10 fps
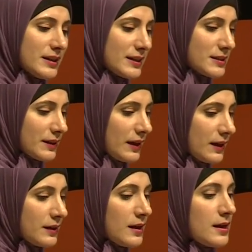the text
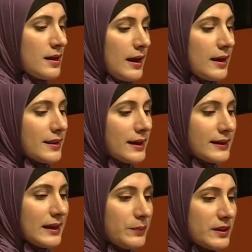again, and
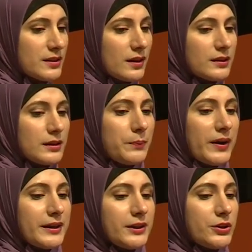that can be done
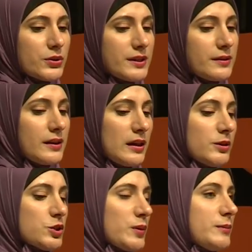by using the
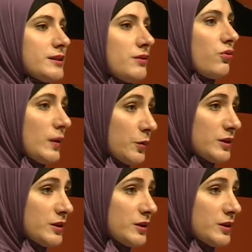image primitive one